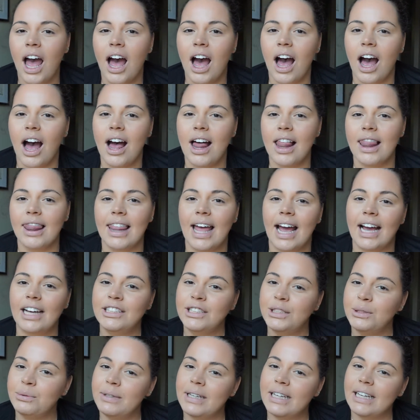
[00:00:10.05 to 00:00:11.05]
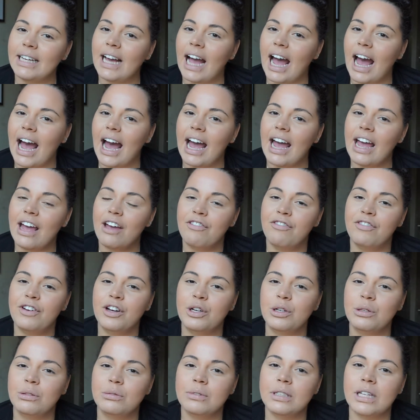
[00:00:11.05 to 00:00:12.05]
Last week I
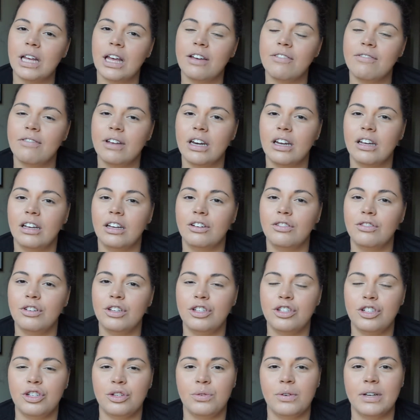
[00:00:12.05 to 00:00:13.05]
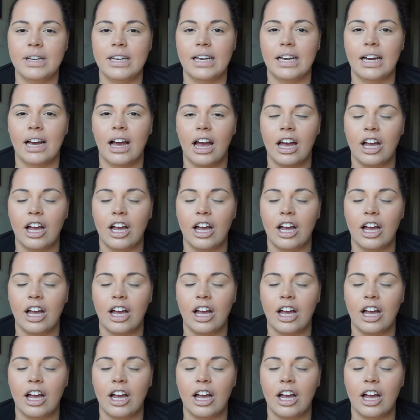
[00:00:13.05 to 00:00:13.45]
filmed a video doing